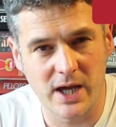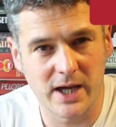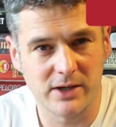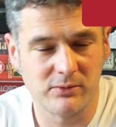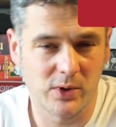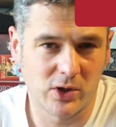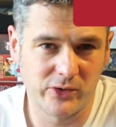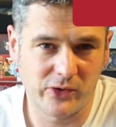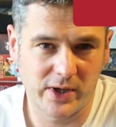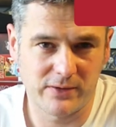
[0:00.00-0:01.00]
And we
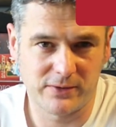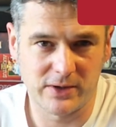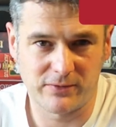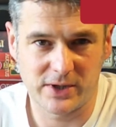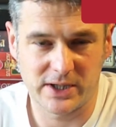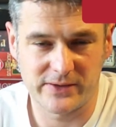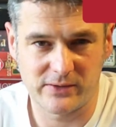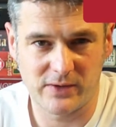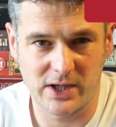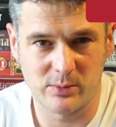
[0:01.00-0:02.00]
also have gift cards
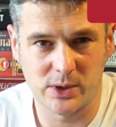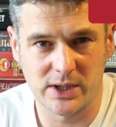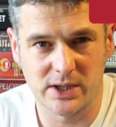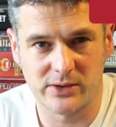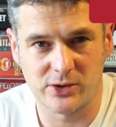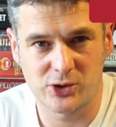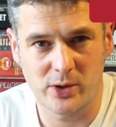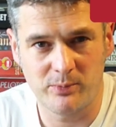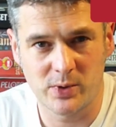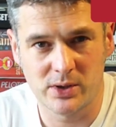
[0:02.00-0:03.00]
available here in the
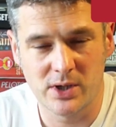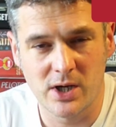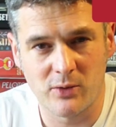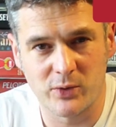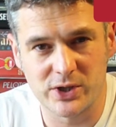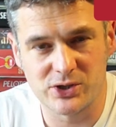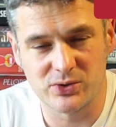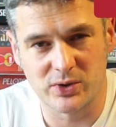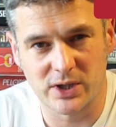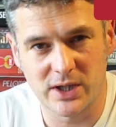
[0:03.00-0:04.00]
shop, which
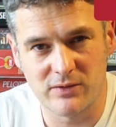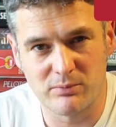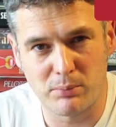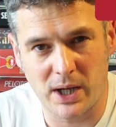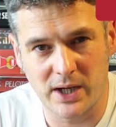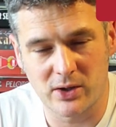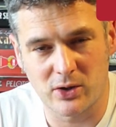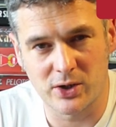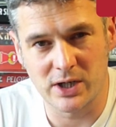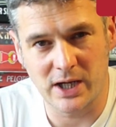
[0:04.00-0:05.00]
you can even buy
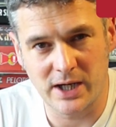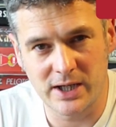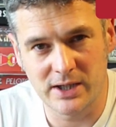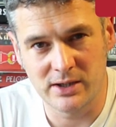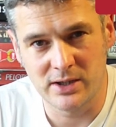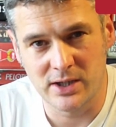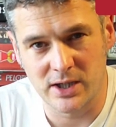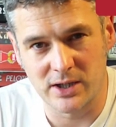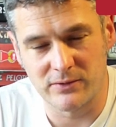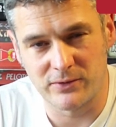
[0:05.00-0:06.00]
online
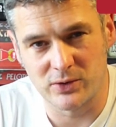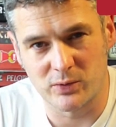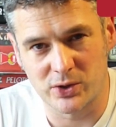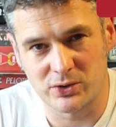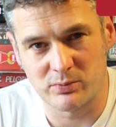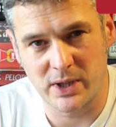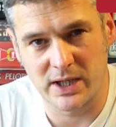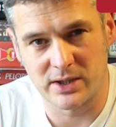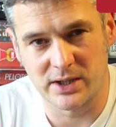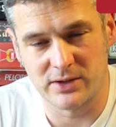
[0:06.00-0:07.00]
if you want to
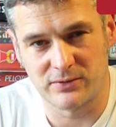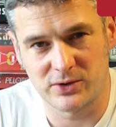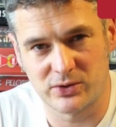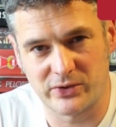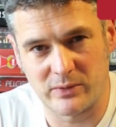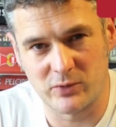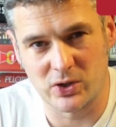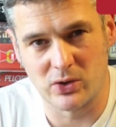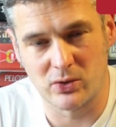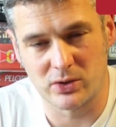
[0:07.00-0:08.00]
make a gift to
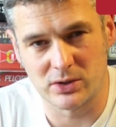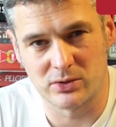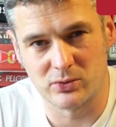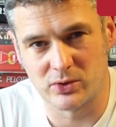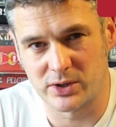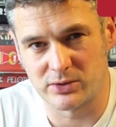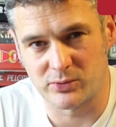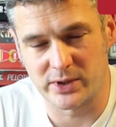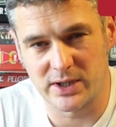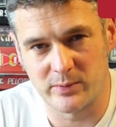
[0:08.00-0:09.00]
someone local who can
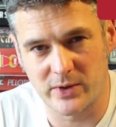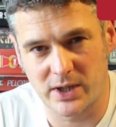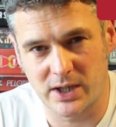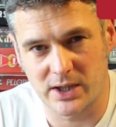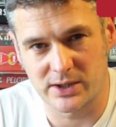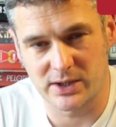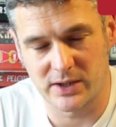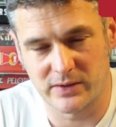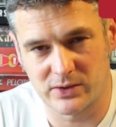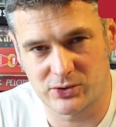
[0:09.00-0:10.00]
redeem the card
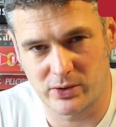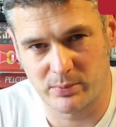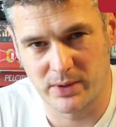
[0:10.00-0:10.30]
in the shop.